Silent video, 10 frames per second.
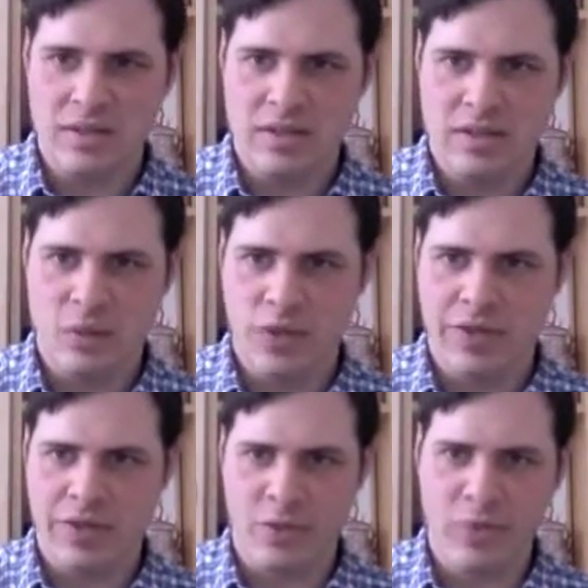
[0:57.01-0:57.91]
It's
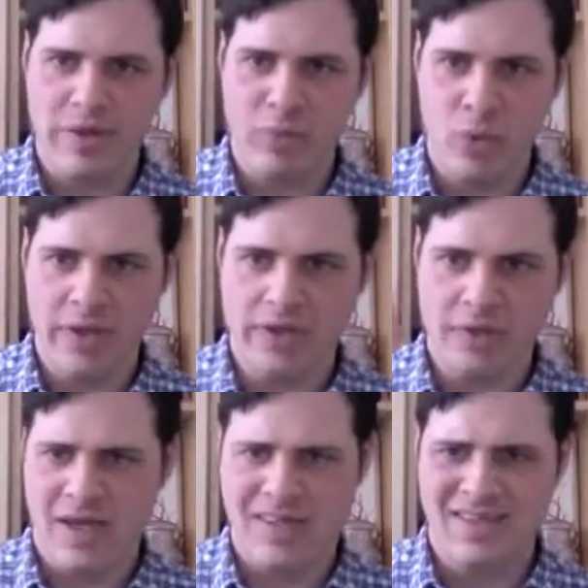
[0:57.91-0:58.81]
worth 3
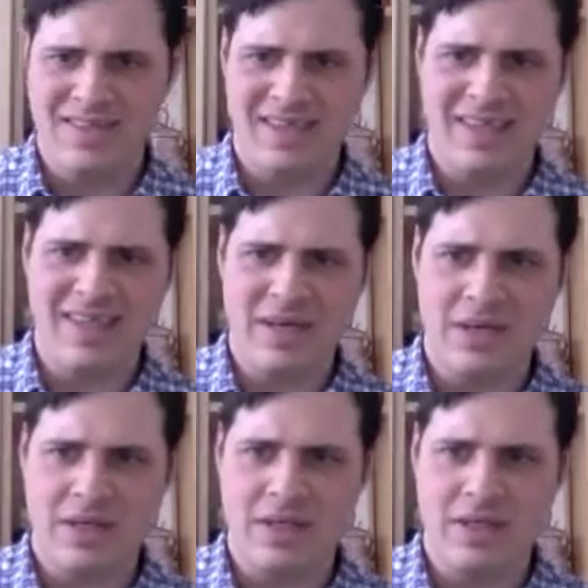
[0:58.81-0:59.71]
points. And this is a
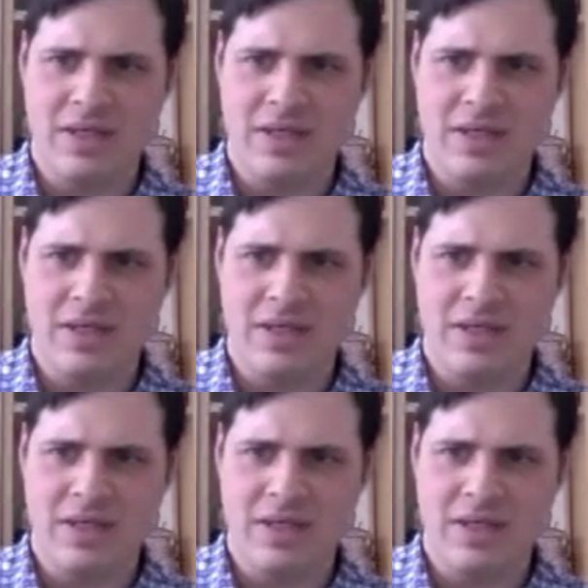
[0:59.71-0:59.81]
cleric.